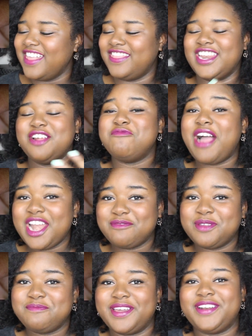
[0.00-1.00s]
that it might have
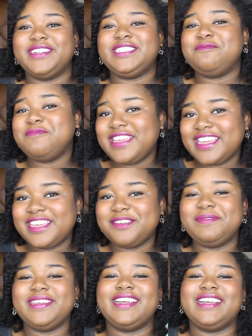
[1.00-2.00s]
been better to
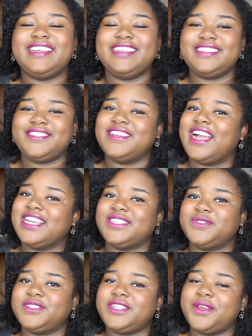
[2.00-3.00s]
me because you guys
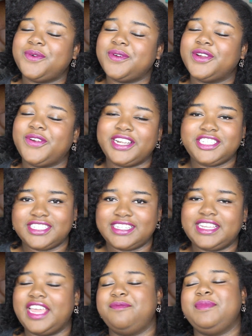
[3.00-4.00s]
were so gracious
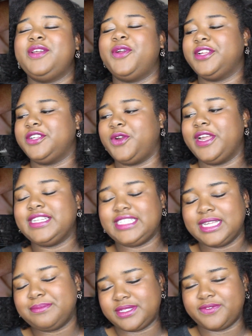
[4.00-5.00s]
and gave me great
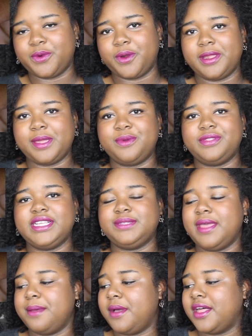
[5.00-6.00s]
tips for working with these
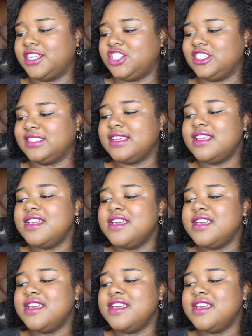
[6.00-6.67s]
matte polishes.